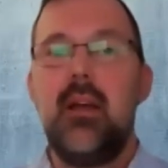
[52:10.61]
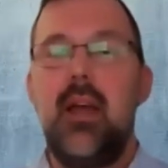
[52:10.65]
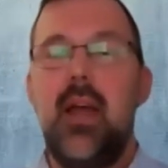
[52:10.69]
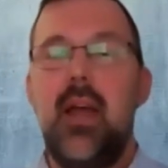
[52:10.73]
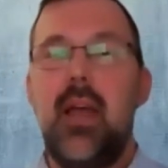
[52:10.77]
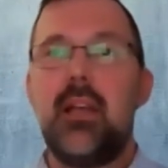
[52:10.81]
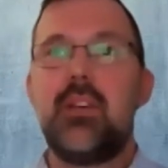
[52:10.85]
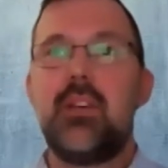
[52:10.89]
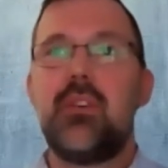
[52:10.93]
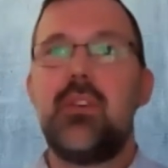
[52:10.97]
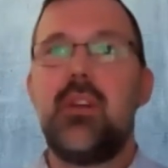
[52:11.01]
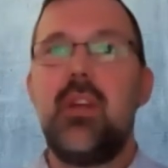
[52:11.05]

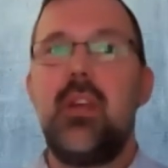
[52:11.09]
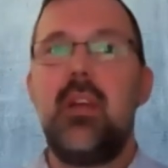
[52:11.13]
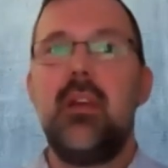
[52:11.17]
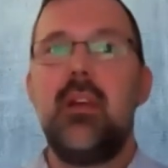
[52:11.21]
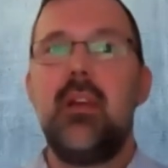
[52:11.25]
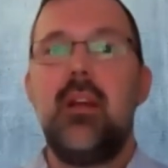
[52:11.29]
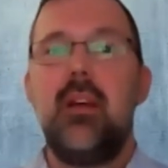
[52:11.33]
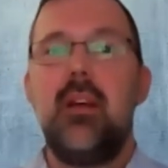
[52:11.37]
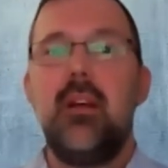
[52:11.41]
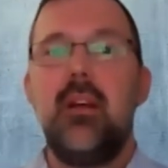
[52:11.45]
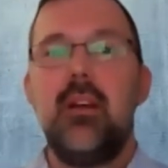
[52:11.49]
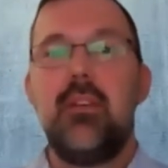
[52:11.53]

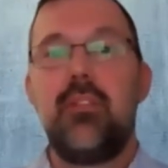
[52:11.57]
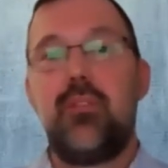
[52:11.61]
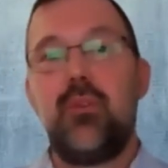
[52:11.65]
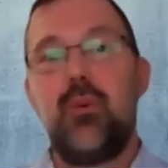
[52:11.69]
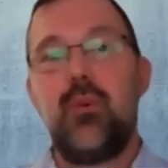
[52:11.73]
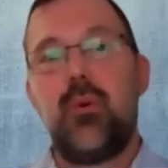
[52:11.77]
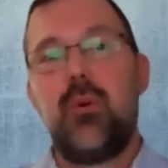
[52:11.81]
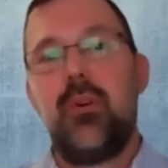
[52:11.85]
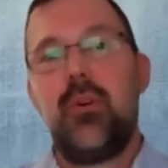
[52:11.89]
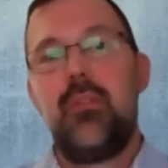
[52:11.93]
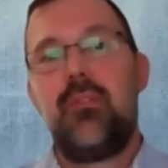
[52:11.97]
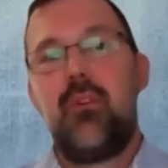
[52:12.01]
Actually, a
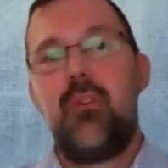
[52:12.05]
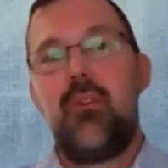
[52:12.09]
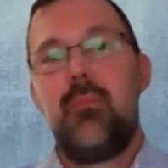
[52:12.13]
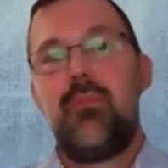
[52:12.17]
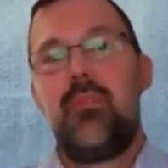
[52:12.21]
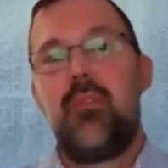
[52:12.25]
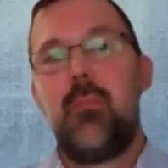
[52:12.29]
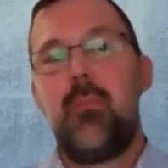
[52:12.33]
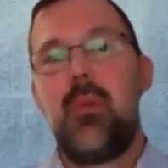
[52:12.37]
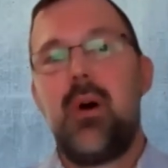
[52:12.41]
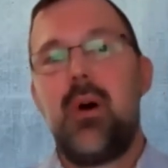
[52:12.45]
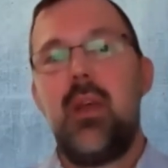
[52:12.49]
story from
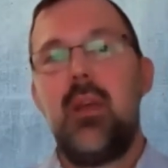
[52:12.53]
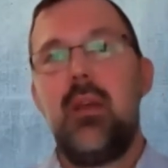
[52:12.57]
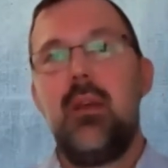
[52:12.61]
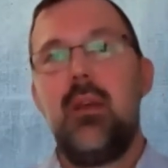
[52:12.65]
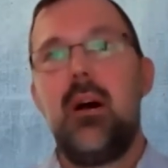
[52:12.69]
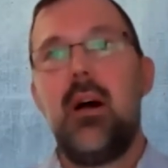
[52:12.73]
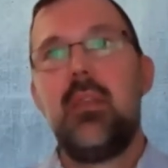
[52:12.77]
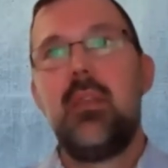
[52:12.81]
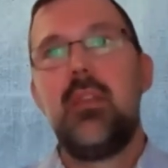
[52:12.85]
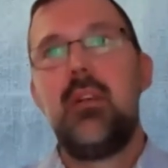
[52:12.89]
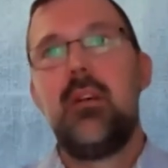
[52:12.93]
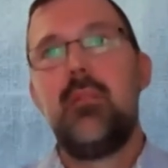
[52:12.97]
my
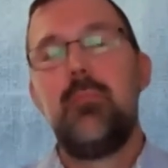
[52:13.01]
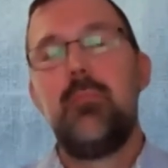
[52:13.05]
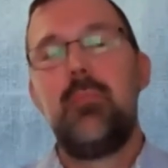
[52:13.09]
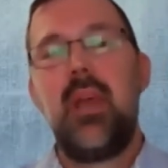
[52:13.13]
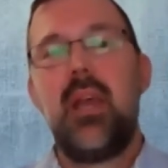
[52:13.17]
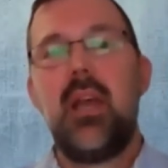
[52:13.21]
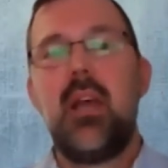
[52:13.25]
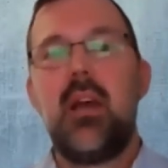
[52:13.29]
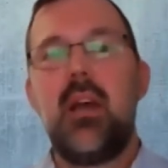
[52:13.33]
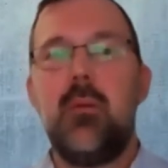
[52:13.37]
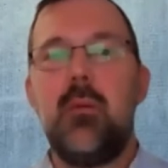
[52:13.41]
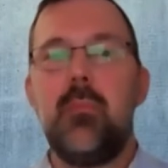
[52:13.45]
other
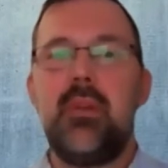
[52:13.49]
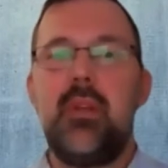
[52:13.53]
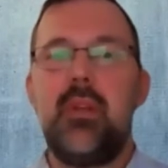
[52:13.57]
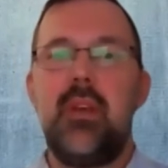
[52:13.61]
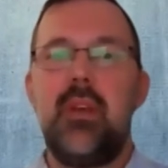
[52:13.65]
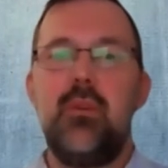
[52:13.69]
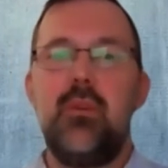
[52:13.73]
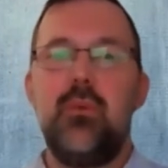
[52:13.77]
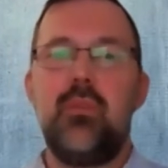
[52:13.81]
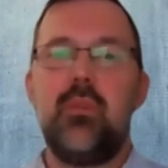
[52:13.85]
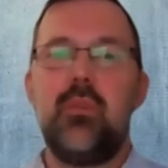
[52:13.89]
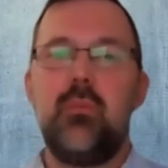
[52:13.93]
big company I
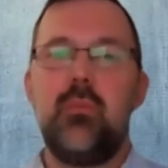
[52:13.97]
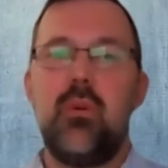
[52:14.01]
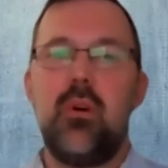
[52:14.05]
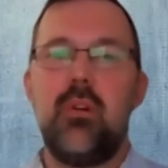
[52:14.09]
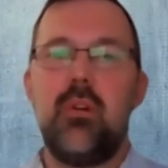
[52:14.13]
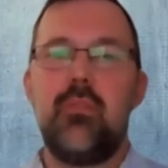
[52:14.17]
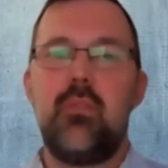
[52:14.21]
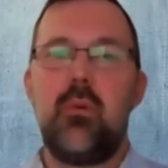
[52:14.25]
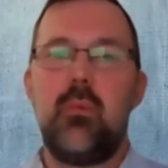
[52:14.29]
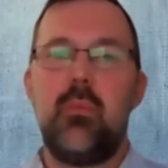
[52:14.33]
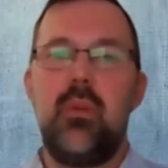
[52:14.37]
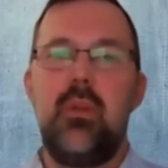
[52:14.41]
used to work for.